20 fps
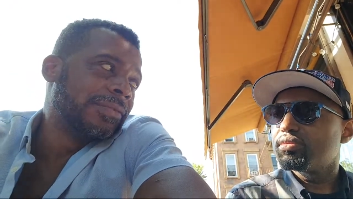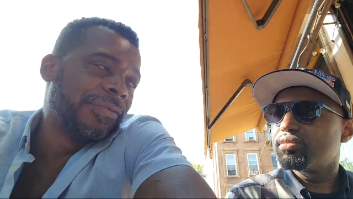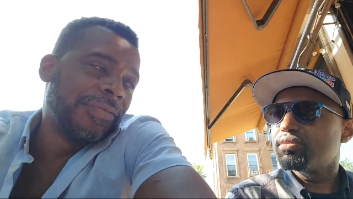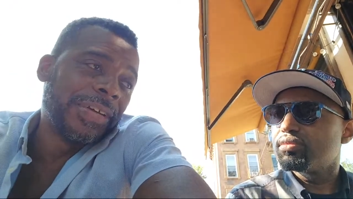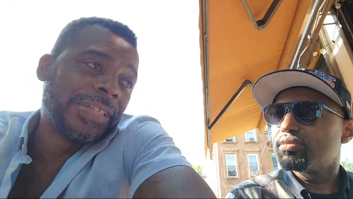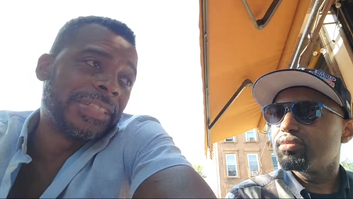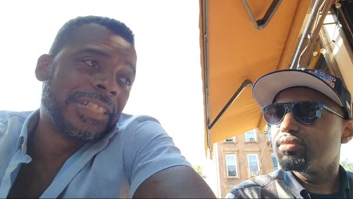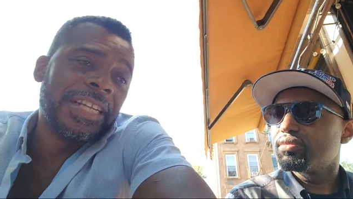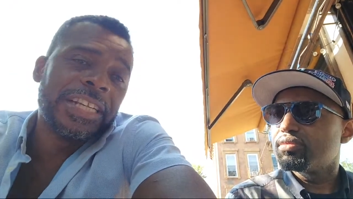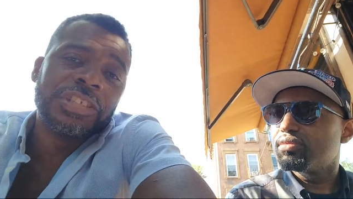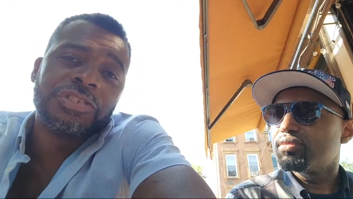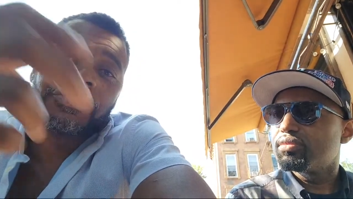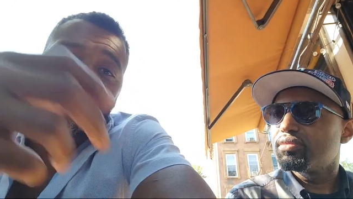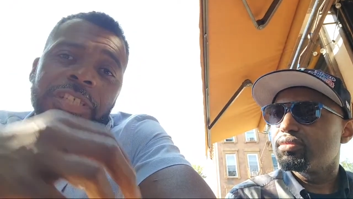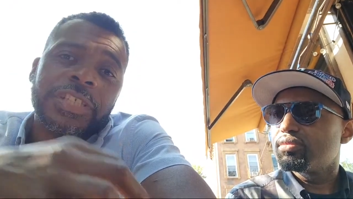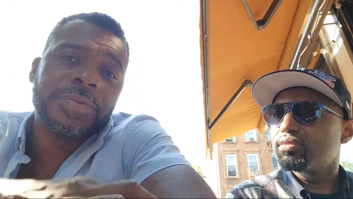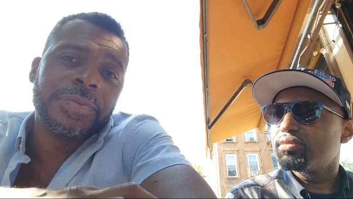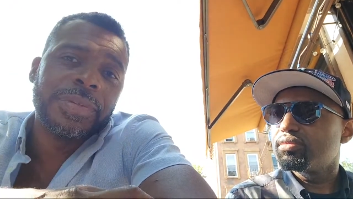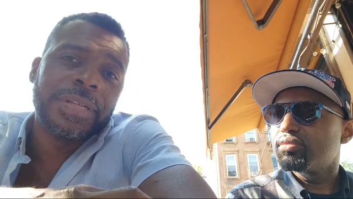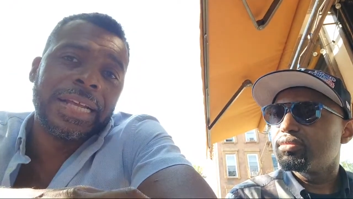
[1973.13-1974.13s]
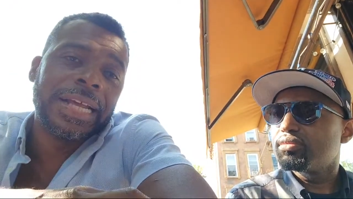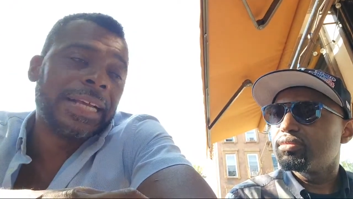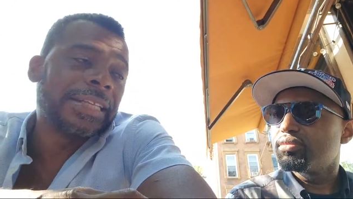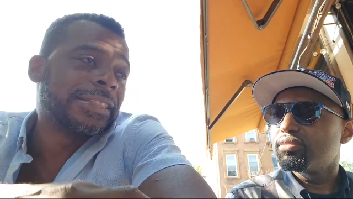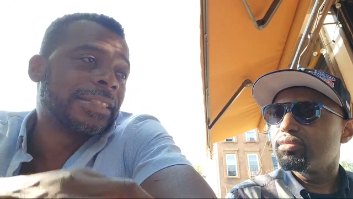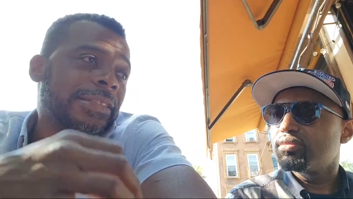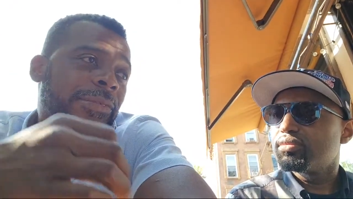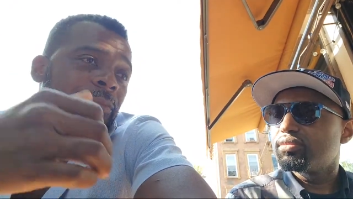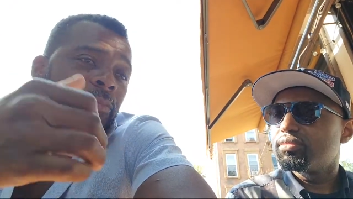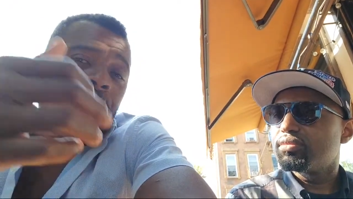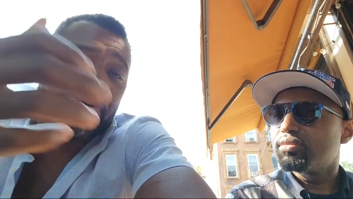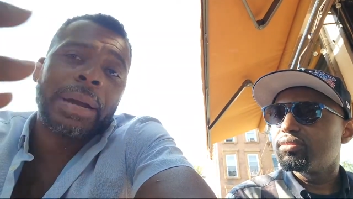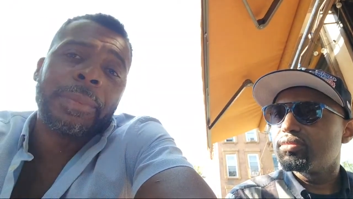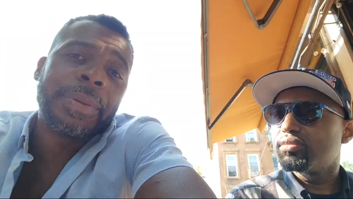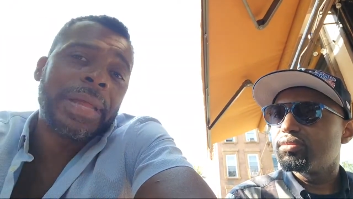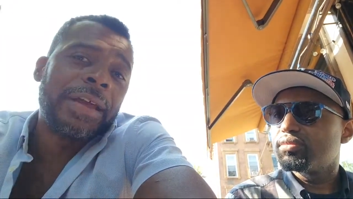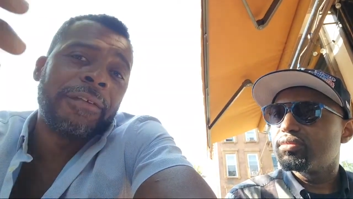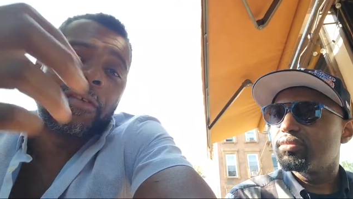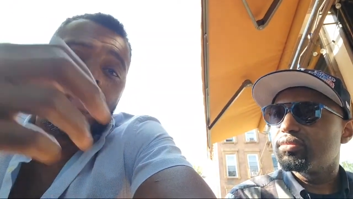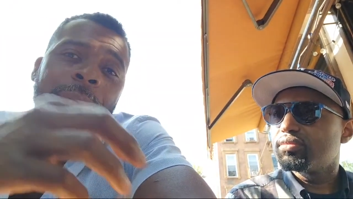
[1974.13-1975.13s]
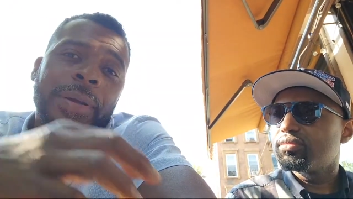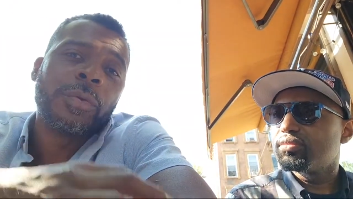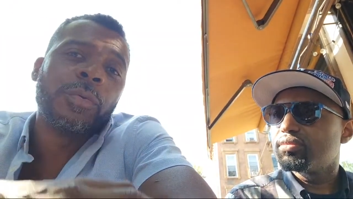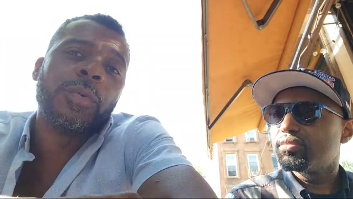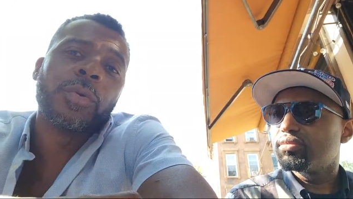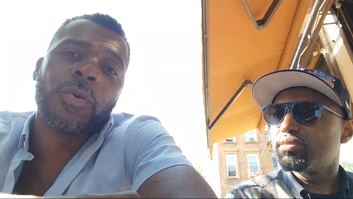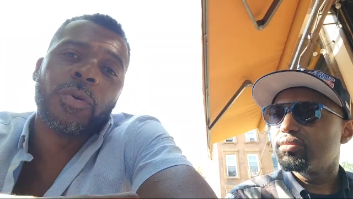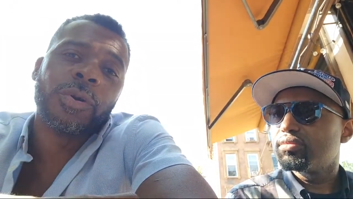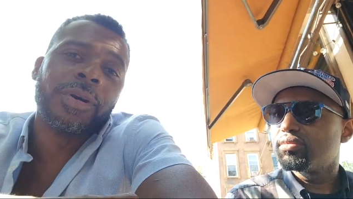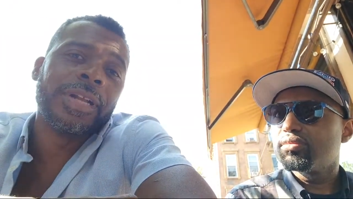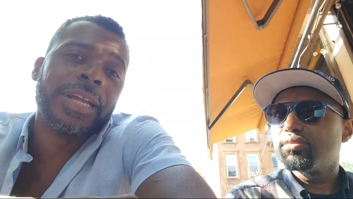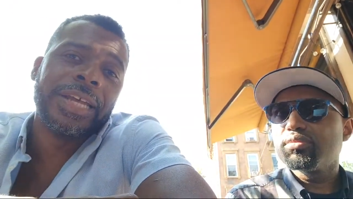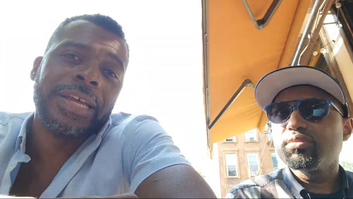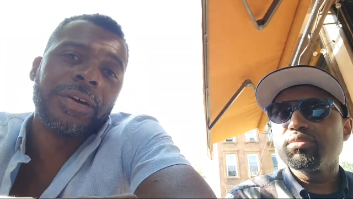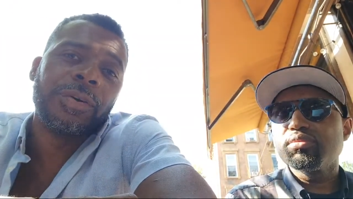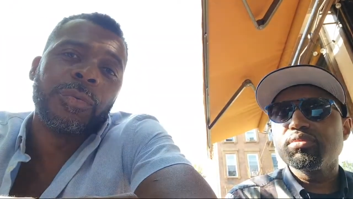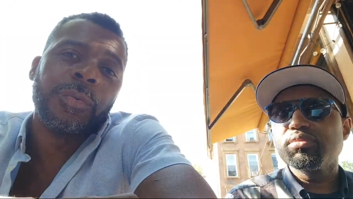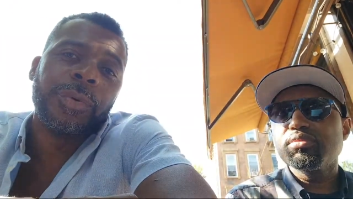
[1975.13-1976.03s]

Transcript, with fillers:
Speaker 1: vested interests, like probably everybody who would go on the hill